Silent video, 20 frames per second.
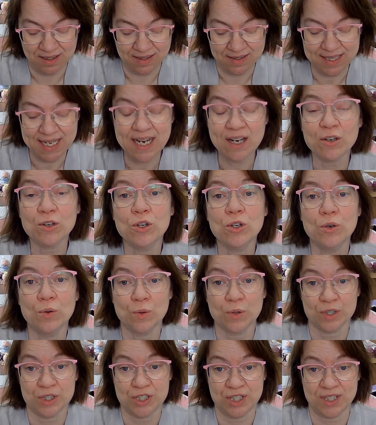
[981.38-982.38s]
They are
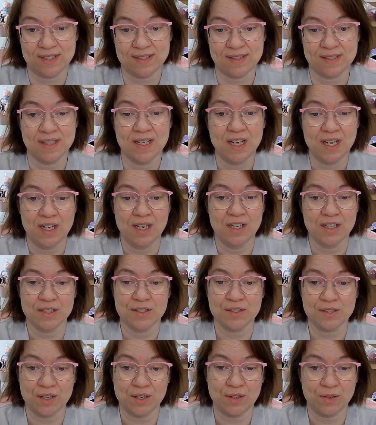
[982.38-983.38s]
gorgeous.
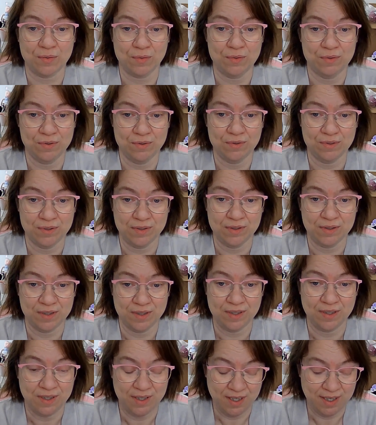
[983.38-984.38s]
So
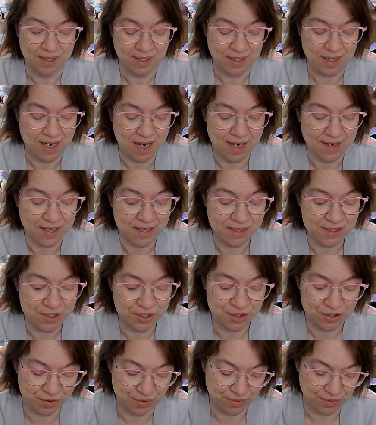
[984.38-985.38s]
I'm going to
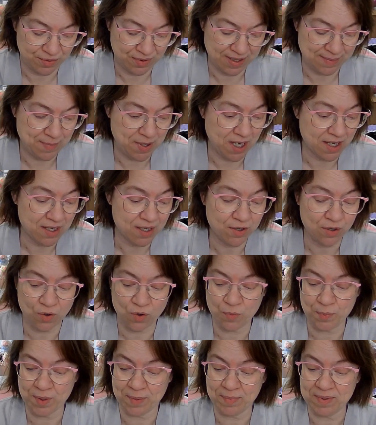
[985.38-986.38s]
show, I'm not going to
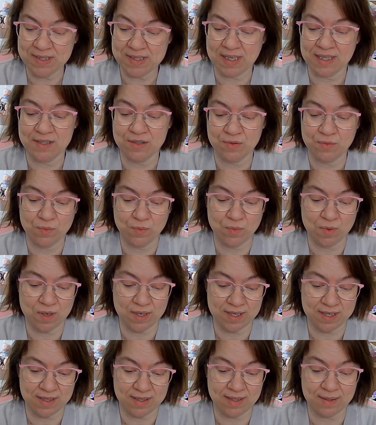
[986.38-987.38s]
open them because I don't
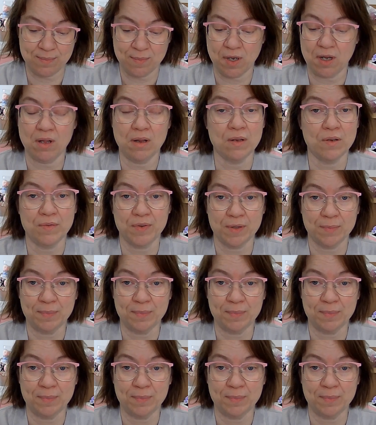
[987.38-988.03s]
want them all over the